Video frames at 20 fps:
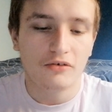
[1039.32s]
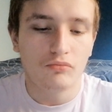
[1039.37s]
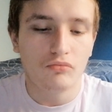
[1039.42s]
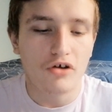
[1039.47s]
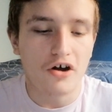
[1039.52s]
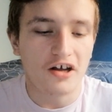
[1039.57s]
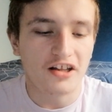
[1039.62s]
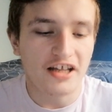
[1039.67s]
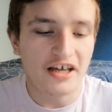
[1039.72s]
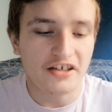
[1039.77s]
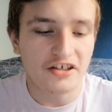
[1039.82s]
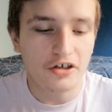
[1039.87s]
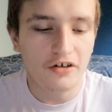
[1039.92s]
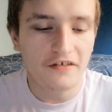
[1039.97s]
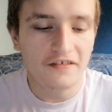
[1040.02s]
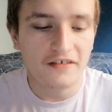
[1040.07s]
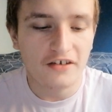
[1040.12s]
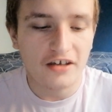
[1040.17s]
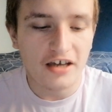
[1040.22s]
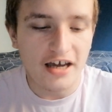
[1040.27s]
where I let
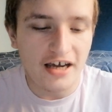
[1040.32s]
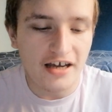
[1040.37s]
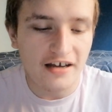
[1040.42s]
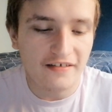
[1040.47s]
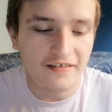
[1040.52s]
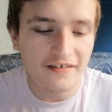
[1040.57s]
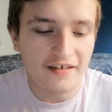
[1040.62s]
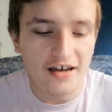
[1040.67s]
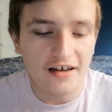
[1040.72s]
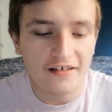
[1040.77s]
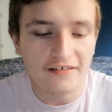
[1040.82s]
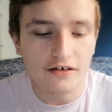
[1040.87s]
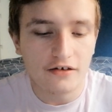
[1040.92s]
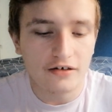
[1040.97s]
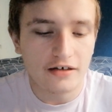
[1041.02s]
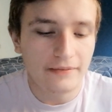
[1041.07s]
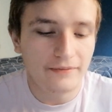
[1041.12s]
UK TikTok